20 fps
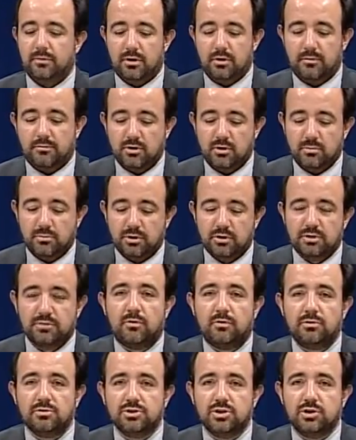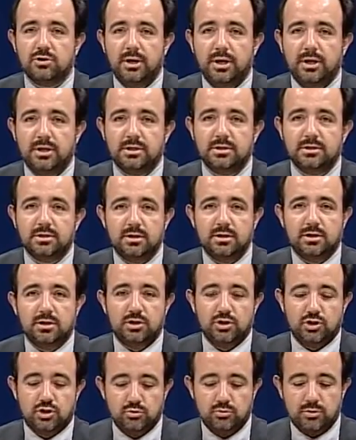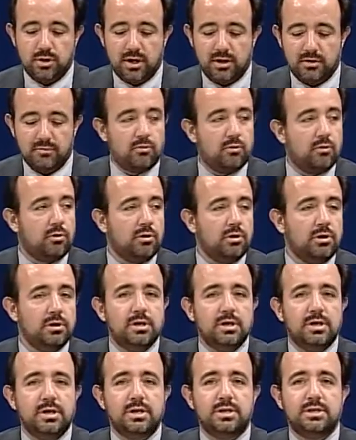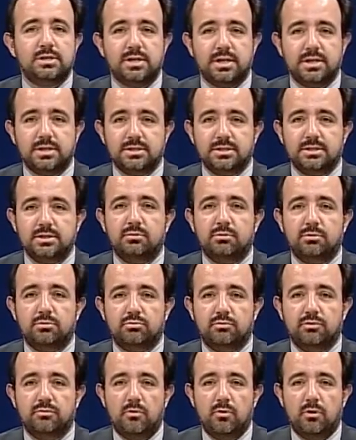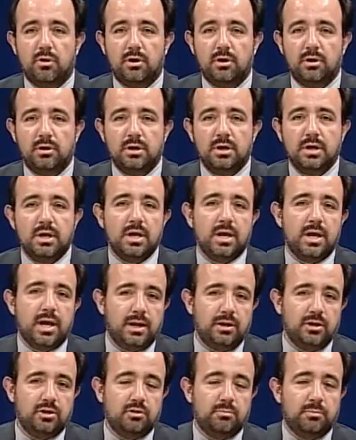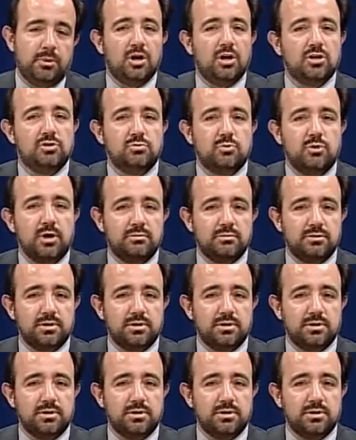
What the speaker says: Our phone number is 408-294-6034. And, you know, because